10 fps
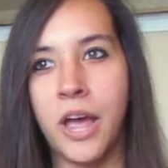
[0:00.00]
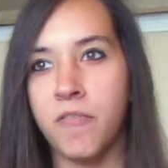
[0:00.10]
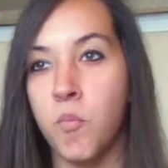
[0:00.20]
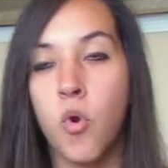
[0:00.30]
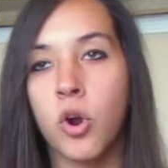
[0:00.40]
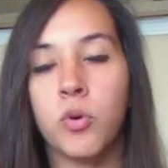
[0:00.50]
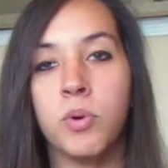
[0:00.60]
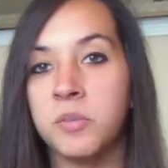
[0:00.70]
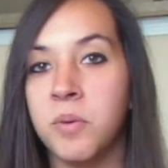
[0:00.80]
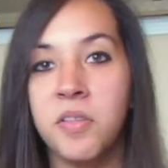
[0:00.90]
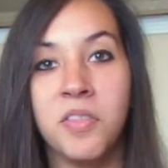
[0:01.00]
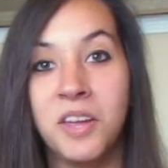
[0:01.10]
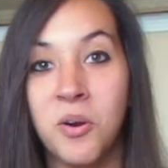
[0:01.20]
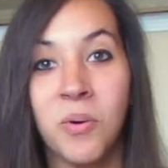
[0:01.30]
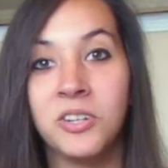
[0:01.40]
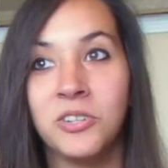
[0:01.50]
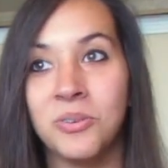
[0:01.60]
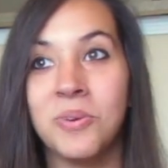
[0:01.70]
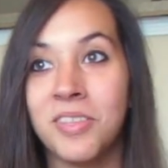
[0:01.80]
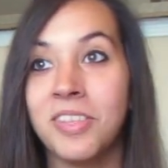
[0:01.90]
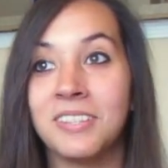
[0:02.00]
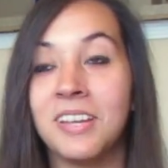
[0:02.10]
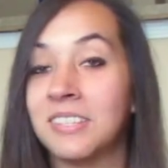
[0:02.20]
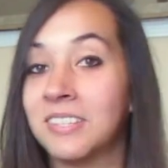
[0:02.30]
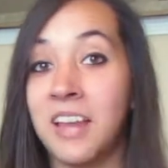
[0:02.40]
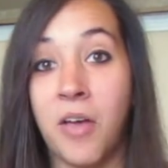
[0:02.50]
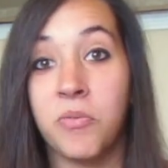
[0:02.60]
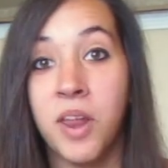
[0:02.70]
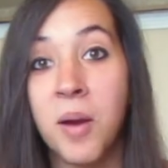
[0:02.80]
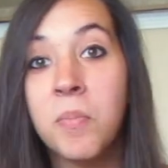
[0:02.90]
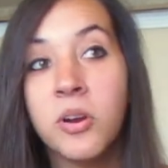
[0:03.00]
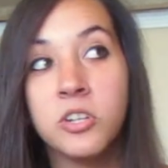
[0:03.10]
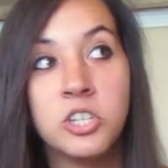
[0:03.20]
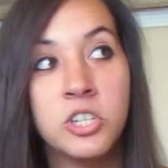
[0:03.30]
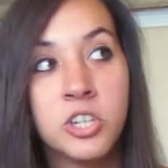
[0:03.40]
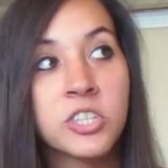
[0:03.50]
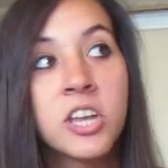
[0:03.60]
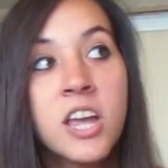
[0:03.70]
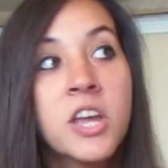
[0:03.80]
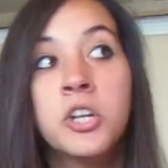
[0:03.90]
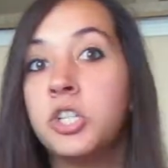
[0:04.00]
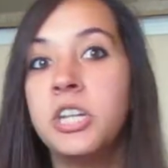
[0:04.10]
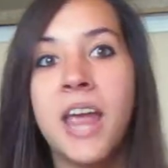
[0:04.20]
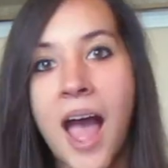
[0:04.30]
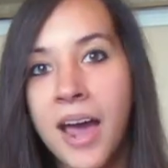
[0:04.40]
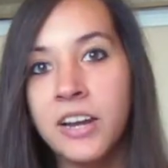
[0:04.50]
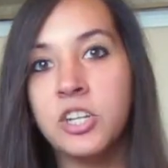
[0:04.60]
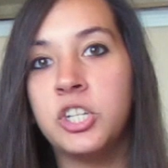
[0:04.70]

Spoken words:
have more charisma than they know what to do with, it's Katharine Hepburn. She had it.